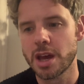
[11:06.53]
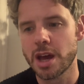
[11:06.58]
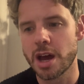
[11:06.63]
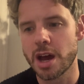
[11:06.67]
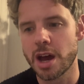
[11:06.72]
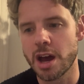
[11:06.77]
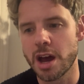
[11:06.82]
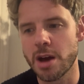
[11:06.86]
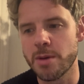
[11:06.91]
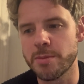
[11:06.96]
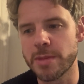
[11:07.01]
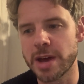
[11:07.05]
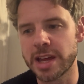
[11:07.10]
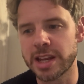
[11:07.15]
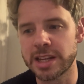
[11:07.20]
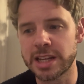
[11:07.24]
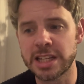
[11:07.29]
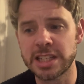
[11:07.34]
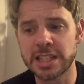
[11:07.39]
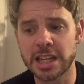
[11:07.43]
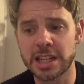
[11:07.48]

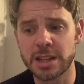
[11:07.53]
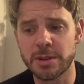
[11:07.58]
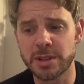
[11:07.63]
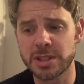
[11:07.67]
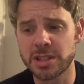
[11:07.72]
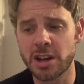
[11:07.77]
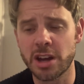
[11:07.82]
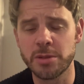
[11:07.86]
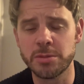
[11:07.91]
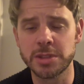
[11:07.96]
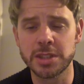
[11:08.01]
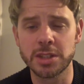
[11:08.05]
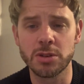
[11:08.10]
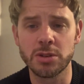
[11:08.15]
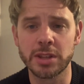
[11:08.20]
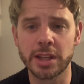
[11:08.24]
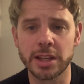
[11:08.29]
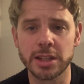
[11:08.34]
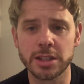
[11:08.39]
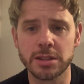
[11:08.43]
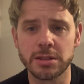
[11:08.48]
And he said that at times
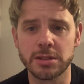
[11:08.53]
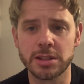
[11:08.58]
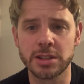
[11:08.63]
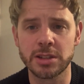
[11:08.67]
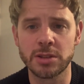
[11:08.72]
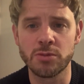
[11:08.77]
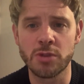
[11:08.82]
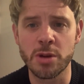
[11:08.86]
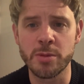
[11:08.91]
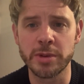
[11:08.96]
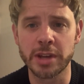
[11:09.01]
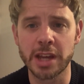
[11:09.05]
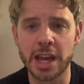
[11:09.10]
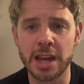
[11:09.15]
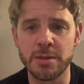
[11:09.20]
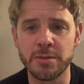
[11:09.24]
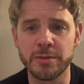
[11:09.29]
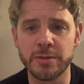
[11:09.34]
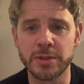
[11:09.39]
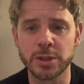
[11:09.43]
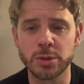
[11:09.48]
during that Roma
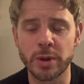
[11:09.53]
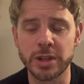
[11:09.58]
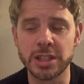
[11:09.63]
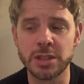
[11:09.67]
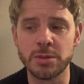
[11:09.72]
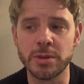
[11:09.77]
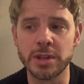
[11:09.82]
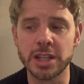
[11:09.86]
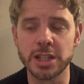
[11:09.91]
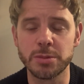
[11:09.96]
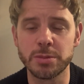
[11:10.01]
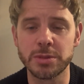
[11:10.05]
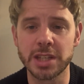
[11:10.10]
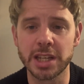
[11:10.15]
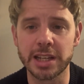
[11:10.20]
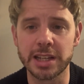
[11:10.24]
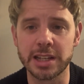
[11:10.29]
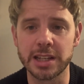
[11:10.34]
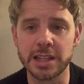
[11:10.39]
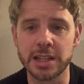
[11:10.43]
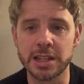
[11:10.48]
game for 20 minutes,
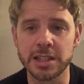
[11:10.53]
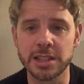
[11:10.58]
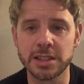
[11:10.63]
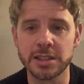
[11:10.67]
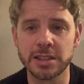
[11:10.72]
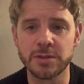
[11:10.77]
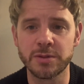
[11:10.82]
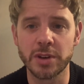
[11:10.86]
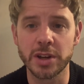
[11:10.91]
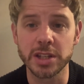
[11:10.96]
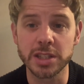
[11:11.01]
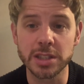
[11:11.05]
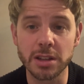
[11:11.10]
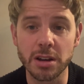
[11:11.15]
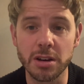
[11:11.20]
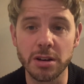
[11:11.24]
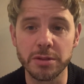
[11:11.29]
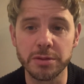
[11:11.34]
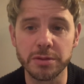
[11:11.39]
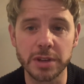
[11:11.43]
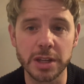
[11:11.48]
particularly in this first
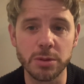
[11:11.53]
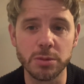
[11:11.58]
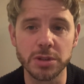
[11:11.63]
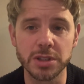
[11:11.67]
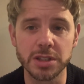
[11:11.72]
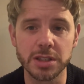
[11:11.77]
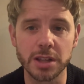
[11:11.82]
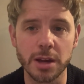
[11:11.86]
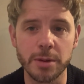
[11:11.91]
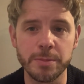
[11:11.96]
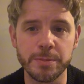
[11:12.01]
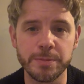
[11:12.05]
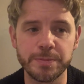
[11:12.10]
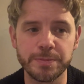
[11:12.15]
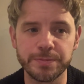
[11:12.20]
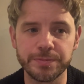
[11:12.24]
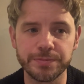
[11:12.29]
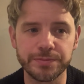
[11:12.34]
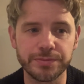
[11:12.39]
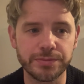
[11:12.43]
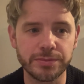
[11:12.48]
half, he was
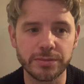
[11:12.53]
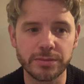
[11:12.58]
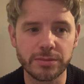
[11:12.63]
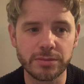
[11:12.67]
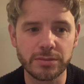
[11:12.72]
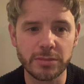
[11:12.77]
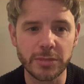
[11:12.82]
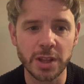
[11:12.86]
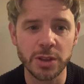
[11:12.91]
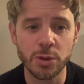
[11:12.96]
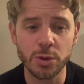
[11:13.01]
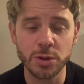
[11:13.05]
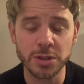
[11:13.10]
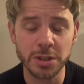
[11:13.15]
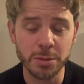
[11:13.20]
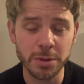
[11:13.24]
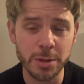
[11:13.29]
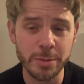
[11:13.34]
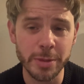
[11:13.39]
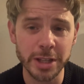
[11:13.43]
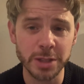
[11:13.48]
I thought it was
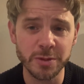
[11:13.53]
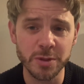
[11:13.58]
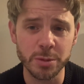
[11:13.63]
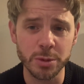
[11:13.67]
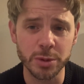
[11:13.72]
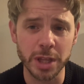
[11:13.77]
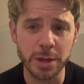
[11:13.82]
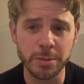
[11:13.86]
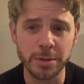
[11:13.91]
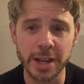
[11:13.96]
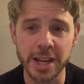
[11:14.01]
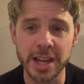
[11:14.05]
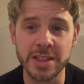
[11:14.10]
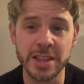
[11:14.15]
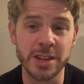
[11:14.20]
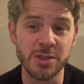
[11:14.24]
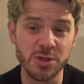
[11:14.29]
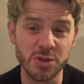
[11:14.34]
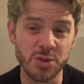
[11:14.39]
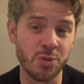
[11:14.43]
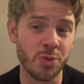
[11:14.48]
some of the best football they played, and
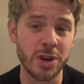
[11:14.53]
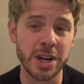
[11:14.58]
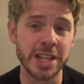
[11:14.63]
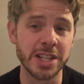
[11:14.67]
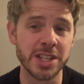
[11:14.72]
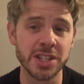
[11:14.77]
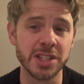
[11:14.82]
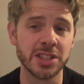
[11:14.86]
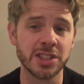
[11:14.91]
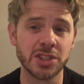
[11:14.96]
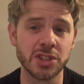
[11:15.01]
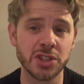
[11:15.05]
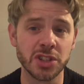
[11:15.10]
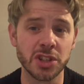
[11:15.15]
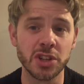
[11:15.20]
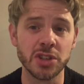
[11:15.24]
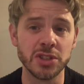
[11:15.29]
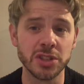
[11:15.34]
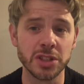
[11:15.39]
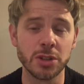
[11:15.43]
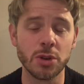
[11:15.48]
he really just
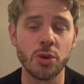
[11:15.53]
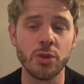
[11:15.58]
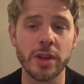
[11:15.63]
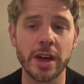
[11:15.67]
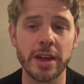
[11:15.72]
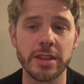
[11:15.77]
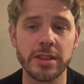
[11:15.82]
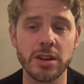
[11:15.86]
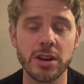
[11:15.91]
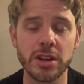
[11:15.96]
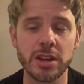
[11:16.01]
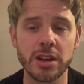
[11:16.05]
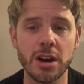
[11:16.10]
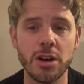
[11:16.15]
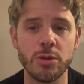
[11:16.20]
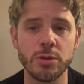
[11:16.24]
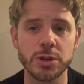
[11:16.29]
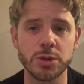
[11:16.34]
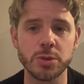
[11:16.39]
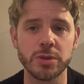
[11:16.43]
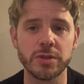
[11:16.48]
couldn't score that third
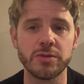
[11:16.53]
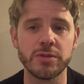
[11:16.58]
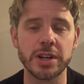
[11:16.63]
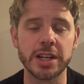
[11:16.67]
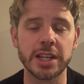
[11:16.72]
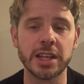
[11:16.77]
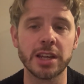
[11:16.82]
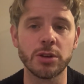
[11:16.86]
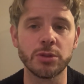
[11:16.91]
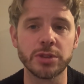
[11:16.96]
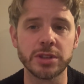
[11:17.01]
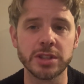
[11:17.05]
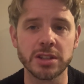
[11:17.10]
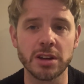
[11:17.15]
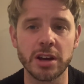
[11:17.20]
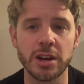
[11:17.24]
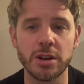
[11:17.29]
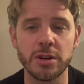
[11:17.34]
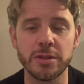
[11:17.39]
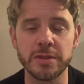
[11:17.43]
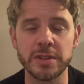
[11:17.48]
goal, which would have really killed the
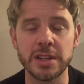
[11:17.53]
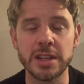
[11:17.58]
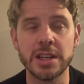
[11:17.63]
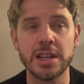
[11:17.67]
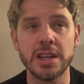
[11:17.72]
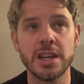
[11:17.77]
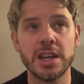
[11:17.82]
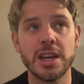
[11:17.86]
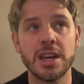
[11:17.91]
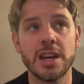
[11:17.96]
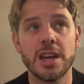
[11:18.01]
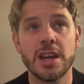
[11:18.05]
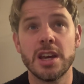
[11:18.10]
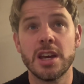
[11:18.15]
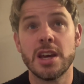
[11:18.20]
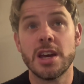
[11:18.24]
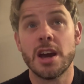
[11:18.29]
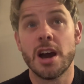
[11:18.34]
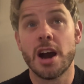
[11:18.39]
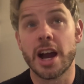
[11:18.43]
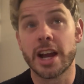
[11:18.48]
tie off.
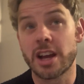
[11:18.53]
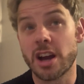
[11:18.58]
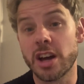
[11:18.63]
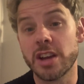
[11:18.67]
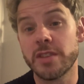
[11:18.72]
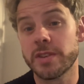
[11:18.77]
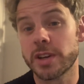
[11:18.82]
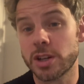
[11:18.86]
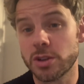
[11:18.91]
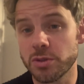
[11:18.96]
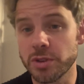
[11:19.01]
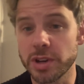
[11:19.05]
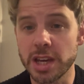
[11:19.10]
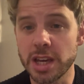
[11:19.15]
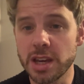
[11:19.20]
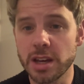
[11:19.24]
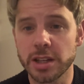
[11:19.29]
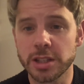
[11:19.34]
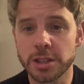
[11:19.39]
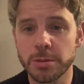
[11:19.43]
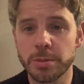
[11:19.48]
I kind of
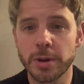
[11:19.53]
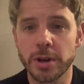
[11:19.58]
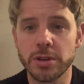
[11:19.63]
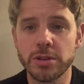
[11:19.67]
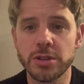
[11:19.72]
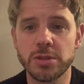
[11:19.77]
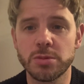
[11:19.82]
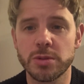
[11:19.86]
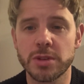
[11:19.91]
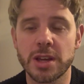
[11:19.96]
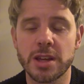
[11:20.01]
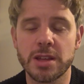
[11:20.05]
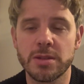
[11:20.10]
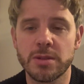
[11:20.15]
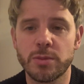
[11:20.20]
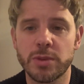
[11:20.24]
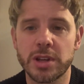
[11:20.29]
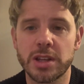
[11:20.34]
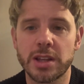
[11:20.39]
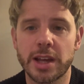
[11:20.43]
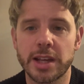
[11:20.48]
agree, I suppose, with
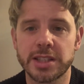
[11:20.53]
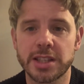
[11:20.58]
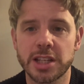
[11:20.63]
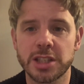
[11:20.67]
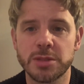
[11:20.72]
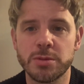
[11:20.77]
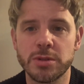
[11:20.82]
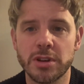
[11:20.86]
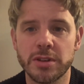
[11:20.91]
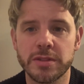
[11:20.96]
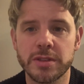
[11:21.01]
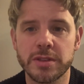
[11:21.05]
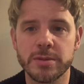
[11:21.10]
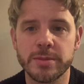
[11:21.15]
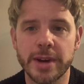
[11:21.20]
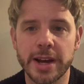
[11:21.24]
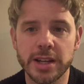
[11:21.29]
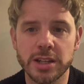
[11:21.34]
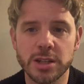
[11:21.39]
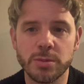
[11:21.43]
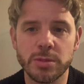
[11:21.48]
the assessment of the
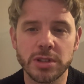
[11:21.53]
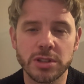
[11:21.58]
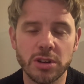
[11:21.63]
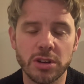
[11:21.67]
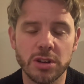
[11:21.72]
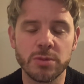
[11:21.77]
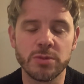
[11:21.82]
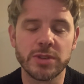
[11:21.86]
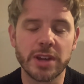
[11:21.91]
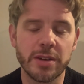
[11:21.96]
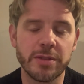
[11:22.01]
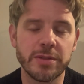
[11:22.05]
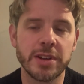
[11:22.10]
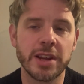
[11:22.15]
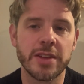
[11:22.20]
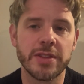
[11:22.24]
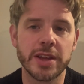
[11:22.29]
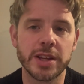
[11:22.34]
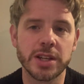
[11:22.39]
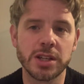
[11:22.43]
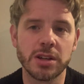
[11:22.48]
match. I mean, Tottenham definitely
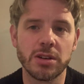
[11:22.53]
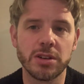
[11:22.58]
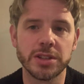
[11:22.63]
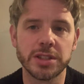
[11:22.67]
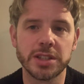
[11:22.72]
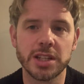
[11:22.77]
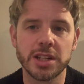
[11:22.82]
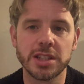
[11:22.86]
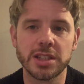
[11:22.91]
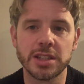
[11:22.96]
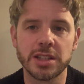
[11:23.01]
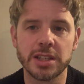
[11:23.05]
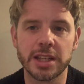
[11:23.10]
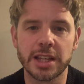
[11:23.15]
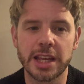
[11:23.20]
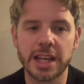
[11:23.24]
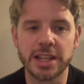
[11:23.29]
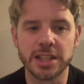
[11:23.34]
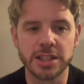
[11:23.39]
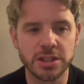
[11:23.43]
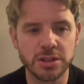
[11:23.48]
had their chances, and
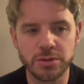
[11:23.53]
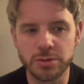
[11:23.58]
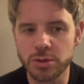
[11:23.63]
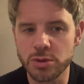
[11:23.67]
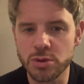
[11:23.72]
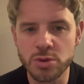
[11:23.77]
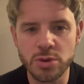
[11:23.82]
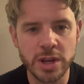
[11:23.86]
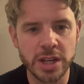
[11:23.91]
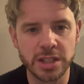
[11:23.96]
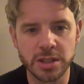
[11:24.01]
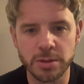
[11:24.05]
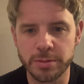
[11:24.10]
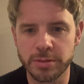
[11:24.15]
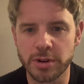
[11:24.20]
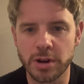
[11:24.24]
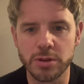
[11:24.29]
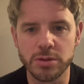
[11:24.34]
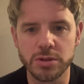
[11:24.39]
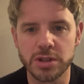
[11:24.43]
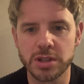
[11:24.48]
it's through his
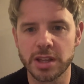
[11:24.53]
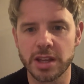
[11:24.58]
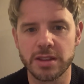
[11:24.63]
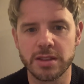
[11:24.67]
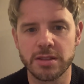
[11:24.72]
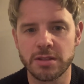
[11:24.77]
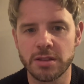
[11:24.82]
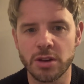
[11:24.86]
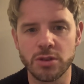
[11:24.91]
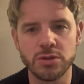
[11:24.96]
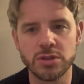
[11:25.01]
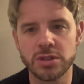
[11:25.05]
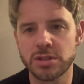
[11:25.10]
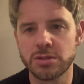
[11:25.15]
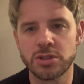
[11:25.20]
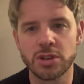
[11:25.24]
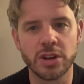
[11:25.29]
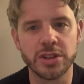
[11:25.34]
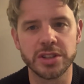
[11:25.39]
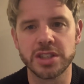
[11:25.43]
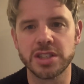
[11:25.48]
approach that those
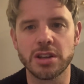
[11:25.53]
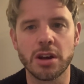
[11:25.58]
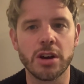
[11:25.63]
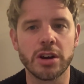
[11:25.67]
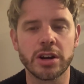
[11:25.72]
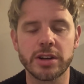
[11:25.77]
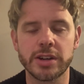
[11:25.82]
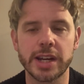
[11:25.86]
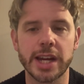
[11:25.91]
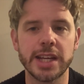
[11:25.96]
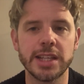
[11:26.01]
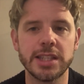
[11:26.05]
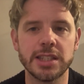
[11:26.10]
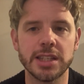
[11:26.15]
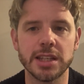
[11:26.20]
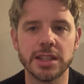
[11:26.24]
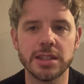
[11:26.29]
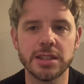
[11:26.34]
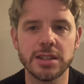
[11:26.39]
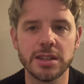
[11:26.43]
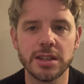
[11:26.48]
chances are
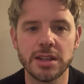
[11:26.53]
created.